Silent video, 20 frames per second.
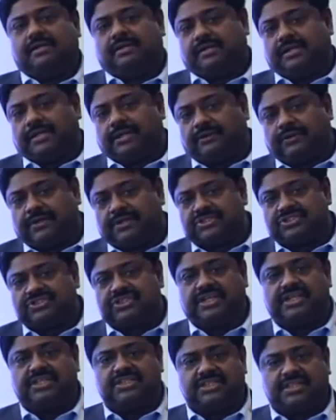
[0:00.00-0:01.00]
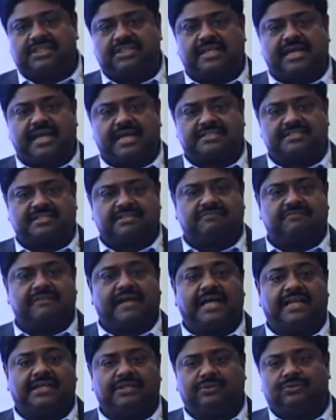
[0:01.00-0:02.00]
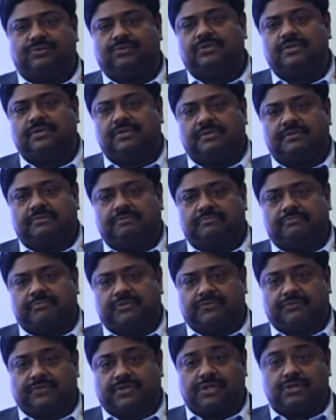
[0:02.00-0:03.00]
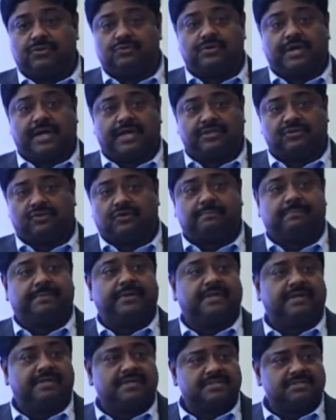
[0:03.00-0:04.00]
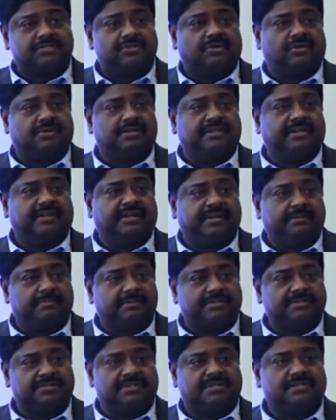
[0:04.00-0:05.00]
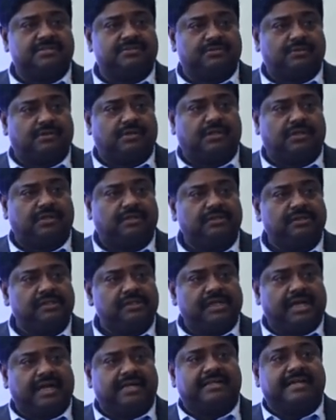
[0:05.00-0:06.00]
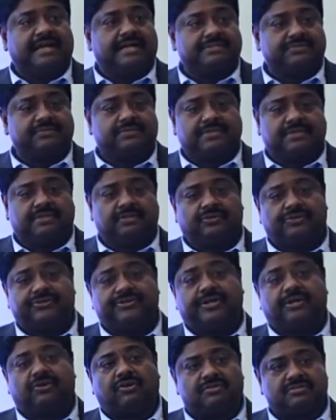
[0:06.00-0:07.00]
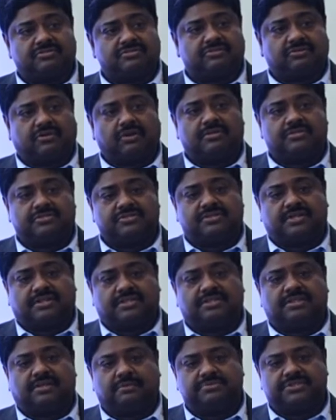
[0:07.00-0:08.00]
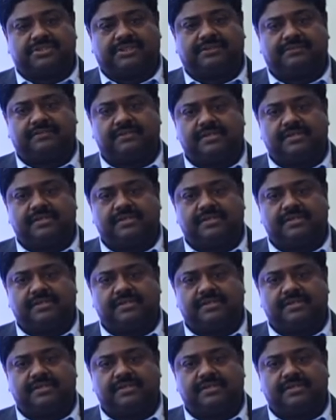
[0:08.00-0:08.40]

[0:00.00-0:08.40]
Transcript: you know, exchanging the asset value between you and your peers or the neighbors and so on. And that's where the regulatory construct comes in.